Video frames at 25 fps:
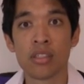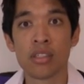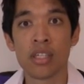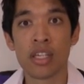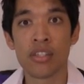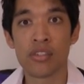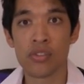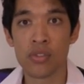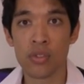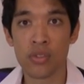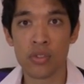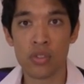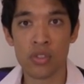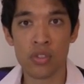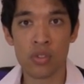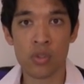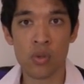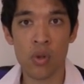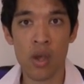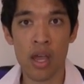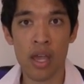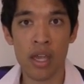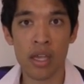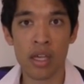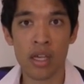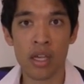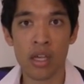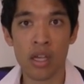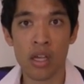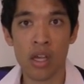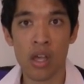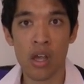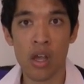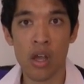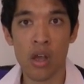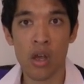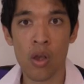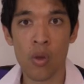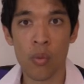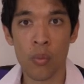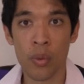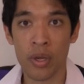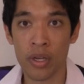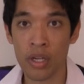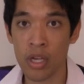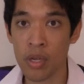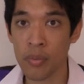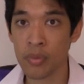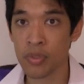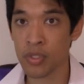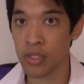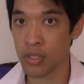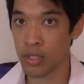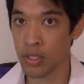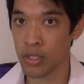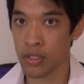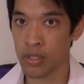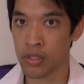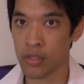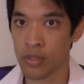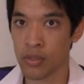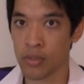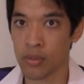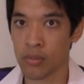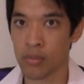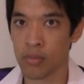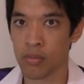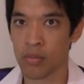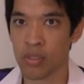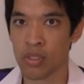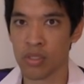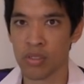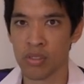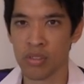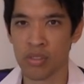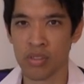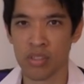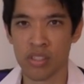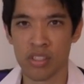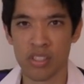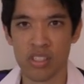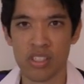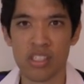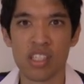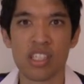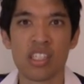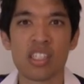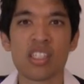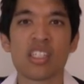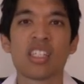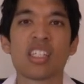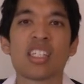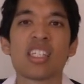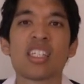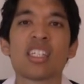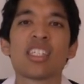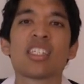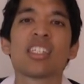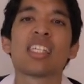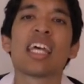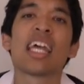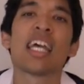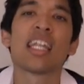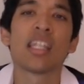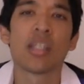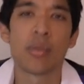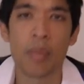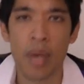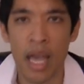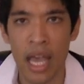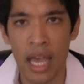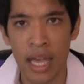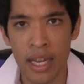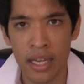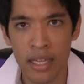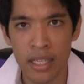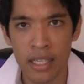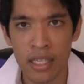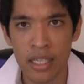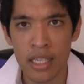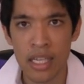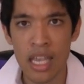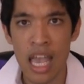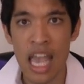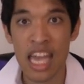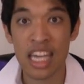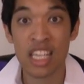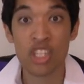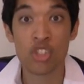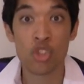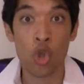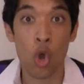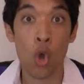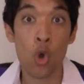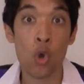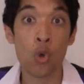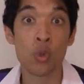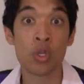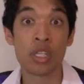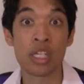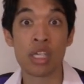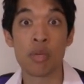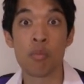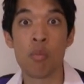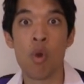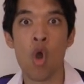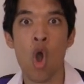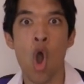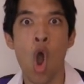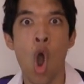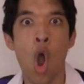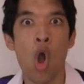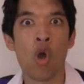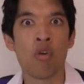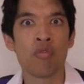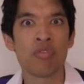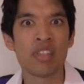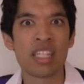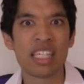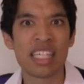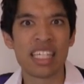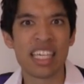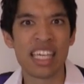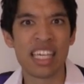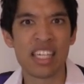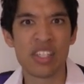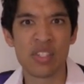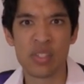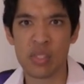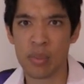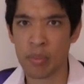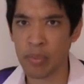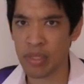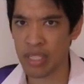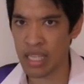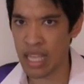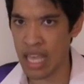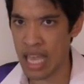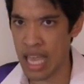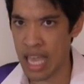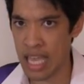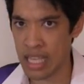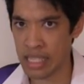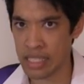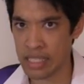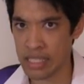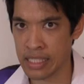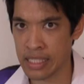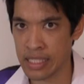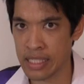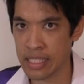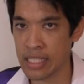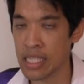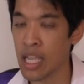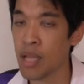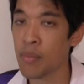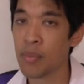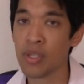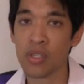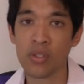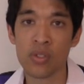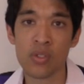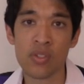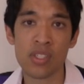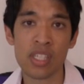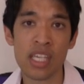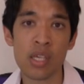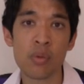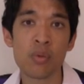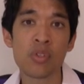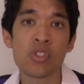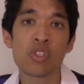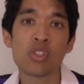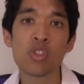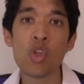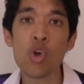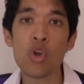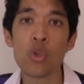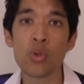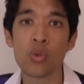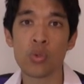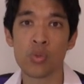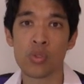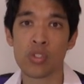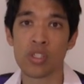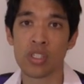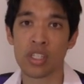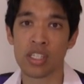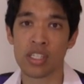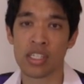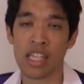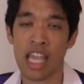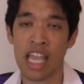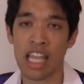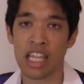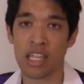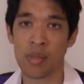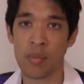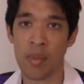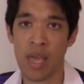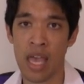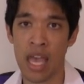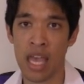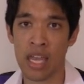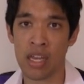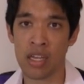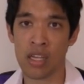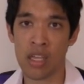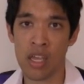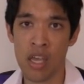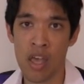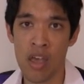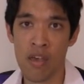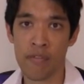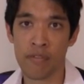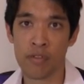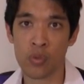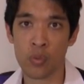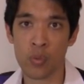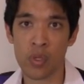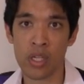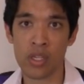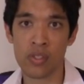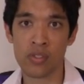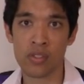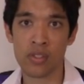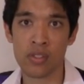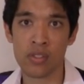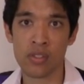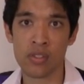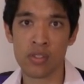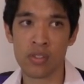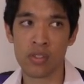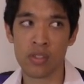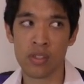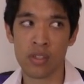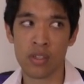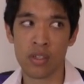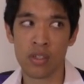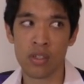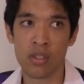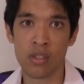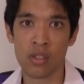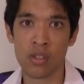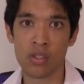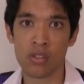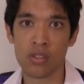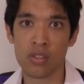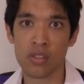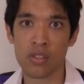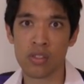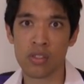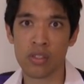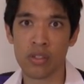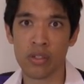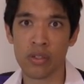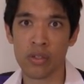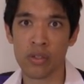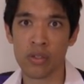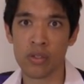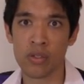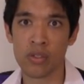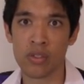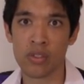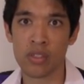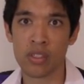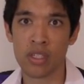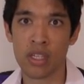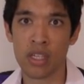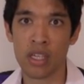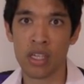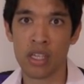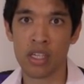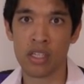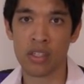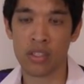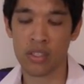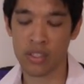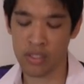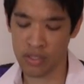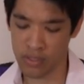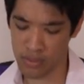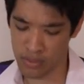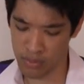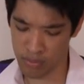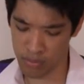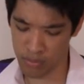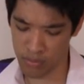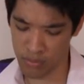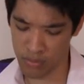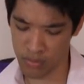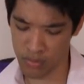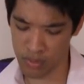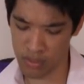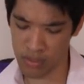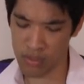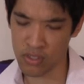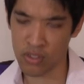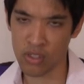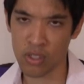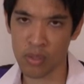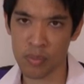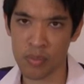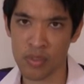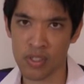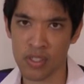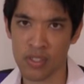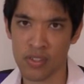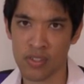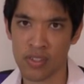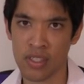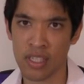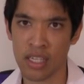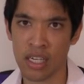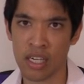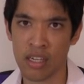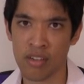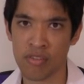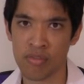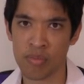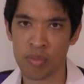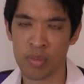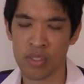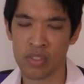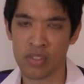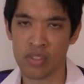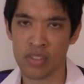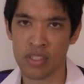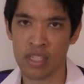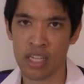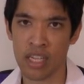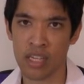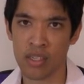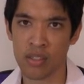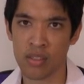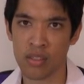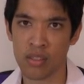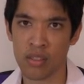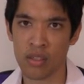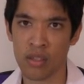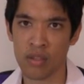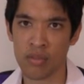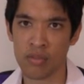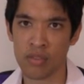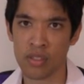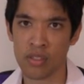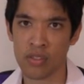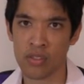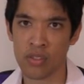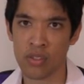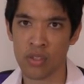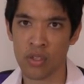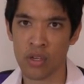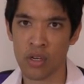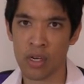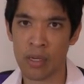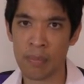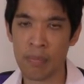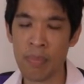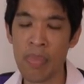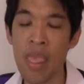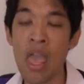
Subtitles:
And so the squire went up to the tailor man and he told him of the king's plans because he was loyal to the tailor man for reasons not disclosed in this synopsis that I've printed out of the story.